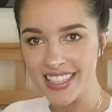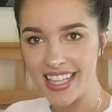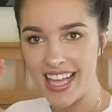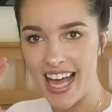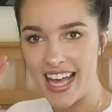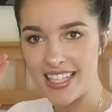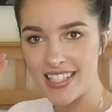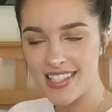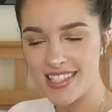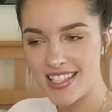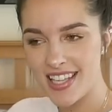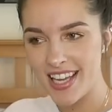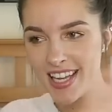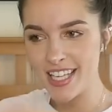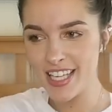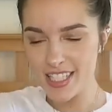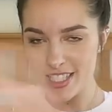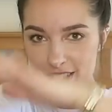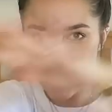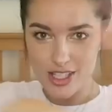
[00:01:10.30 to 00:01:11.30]
let's
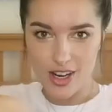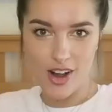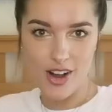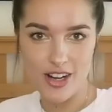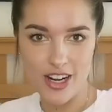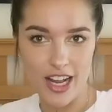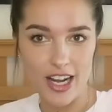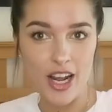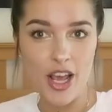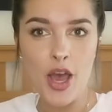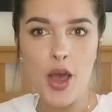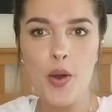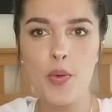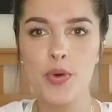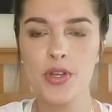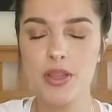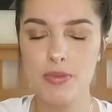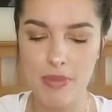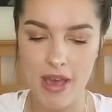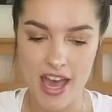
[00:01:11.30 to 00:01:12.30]
get started
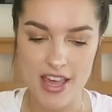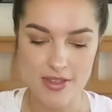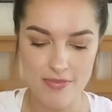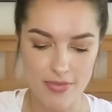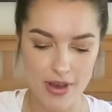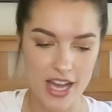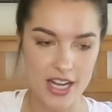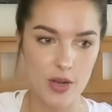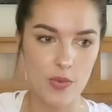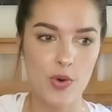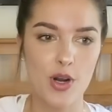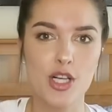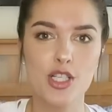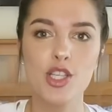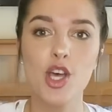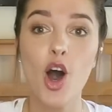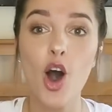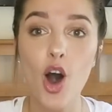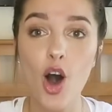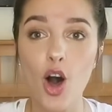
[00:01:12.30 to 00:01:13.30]
with the Bath & Body Works
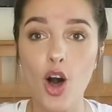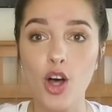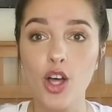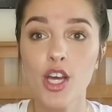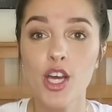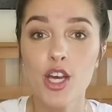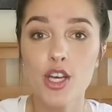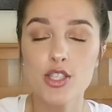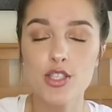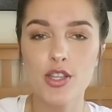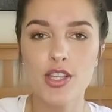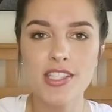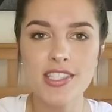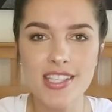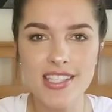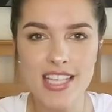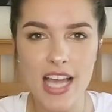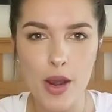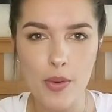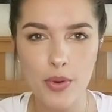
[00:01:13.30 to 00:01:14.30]
haul. So this
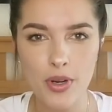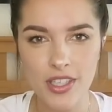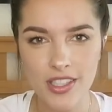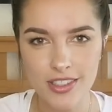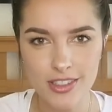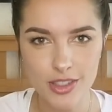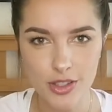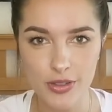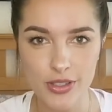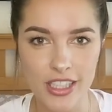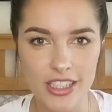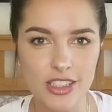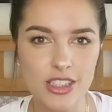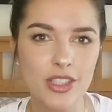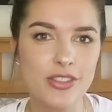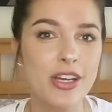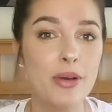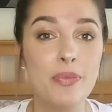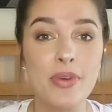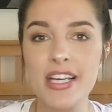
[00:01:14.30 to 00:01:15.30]
is how we're going to do this
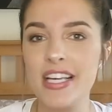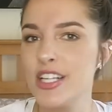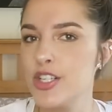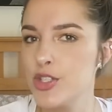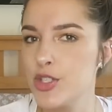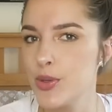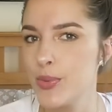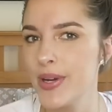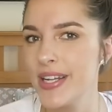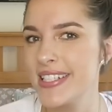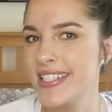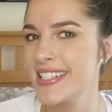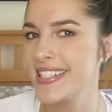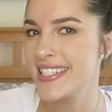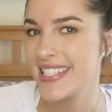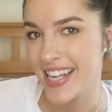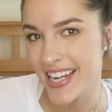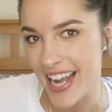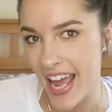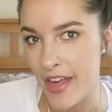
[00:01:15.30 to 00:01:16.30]
so that we can do it
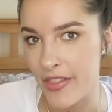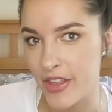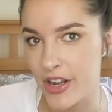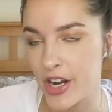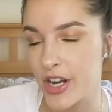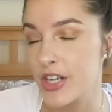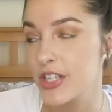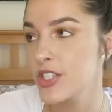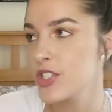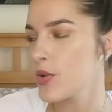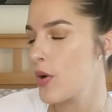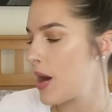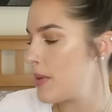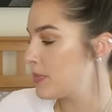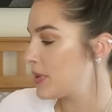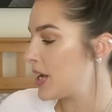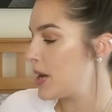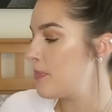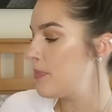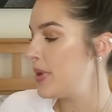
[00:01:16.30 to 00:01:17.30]
together. So
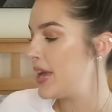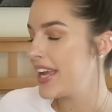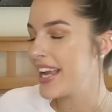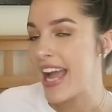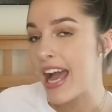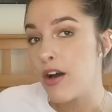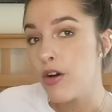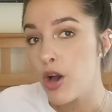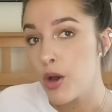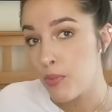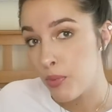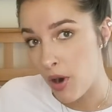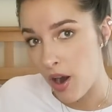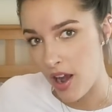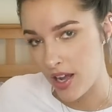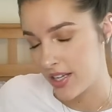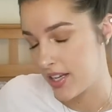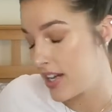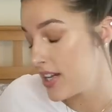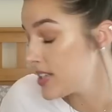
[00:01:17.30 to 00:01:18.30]
I'm going to pick out a
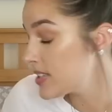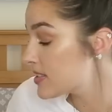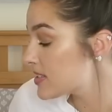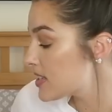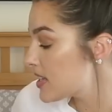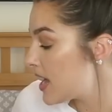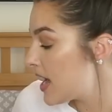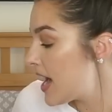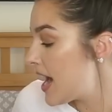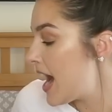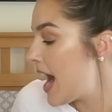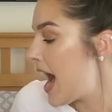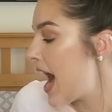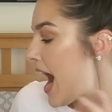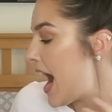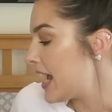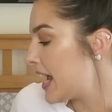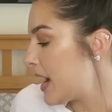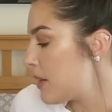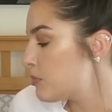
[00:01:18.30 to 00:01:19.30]
product.
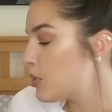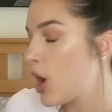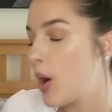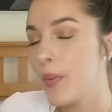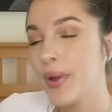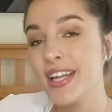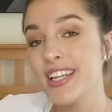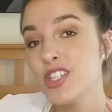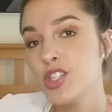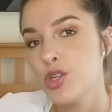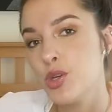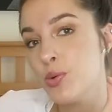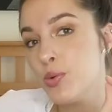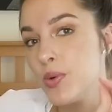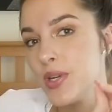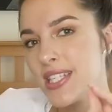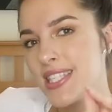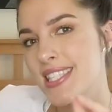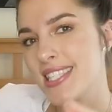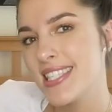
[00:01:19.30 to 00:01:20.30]
I am going
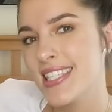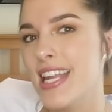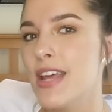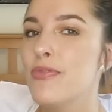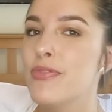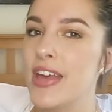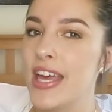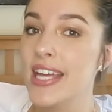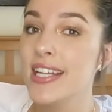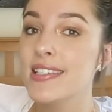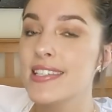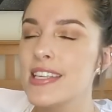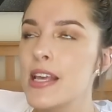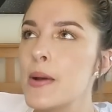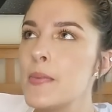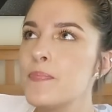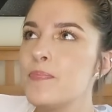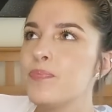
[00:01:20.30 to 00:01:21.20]
to sniff it,